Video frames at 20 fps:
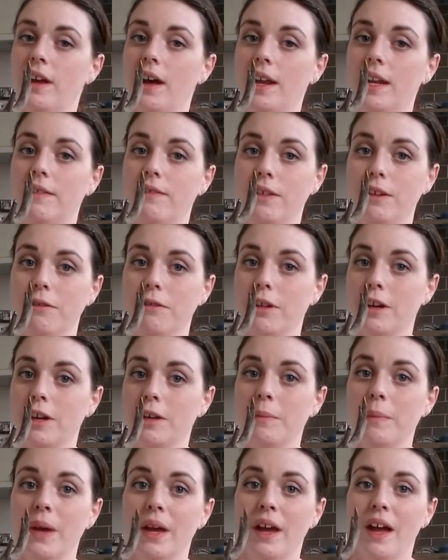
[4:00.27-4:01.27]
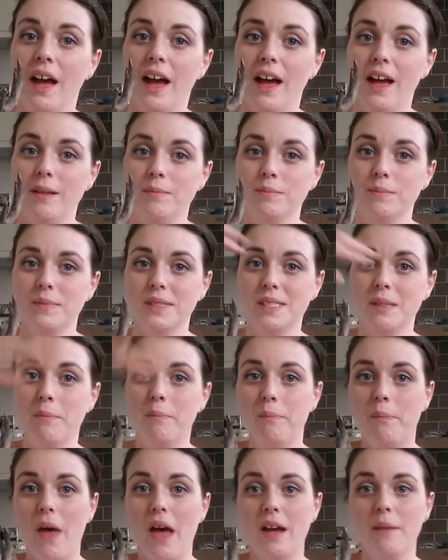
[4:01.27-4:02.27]
our living room
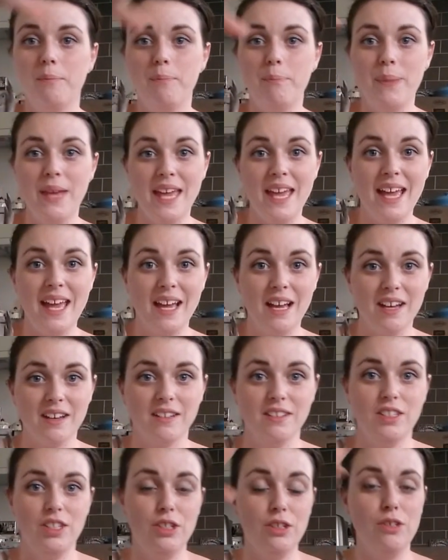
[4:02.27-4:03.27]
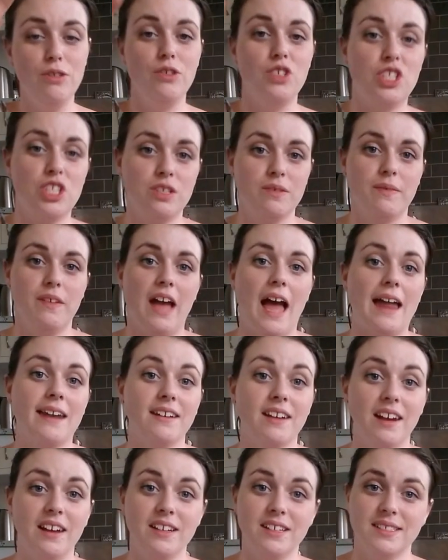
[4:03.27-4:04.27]
some big, huge
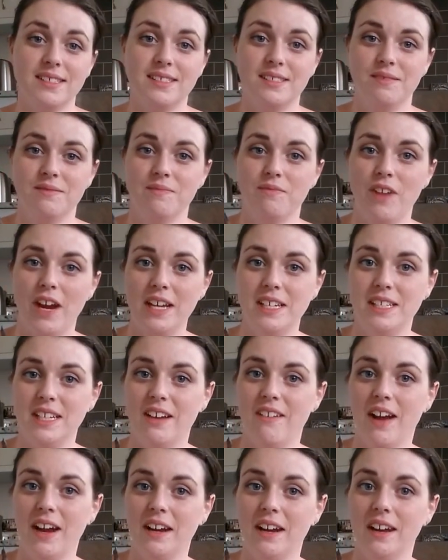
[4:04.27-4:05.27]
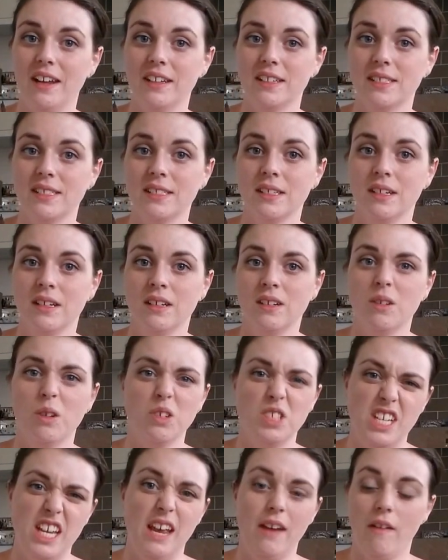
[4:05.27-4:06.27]
antlers, reindeer antlers or
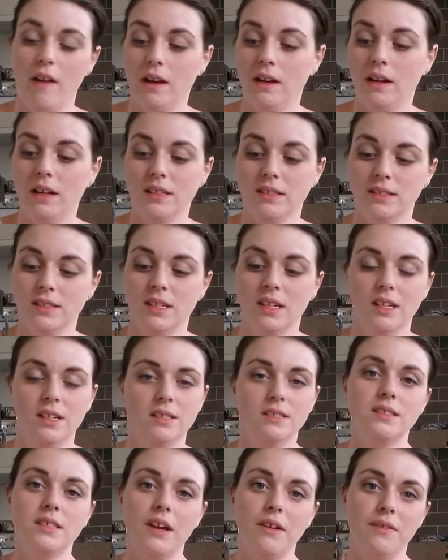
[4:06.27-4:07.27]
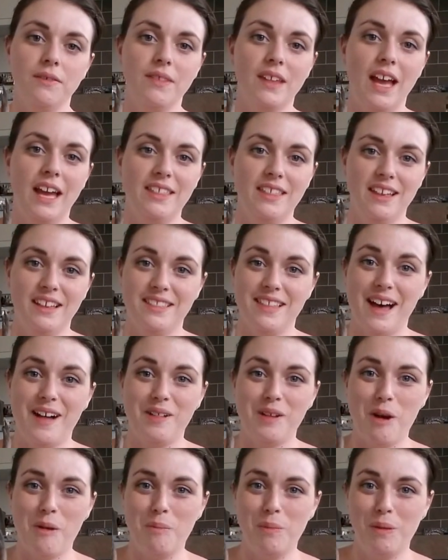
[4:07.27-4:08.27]
deer antlers. So I think that'll
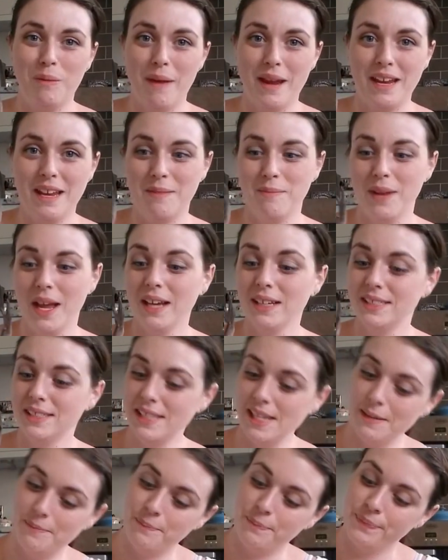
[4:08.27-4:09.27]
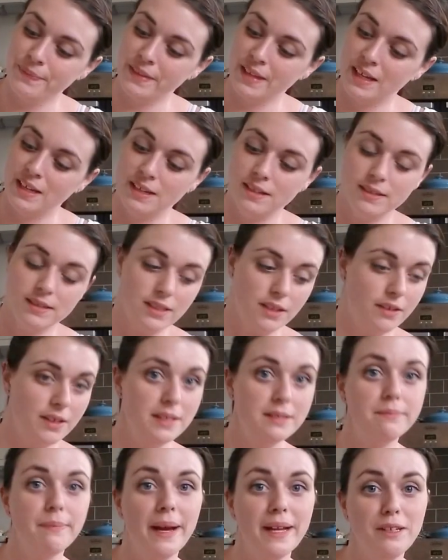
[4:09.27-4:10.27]
complement him nicely. So
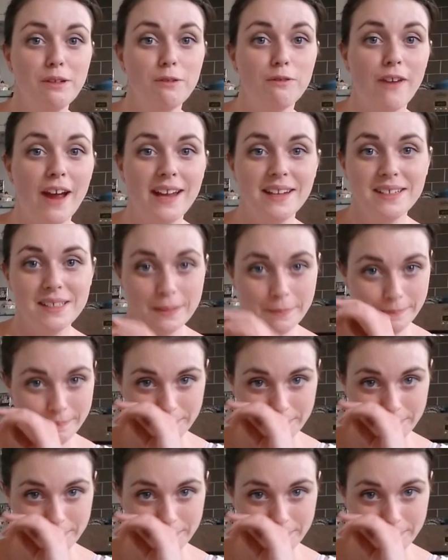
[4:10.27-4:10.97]
he's my new friend.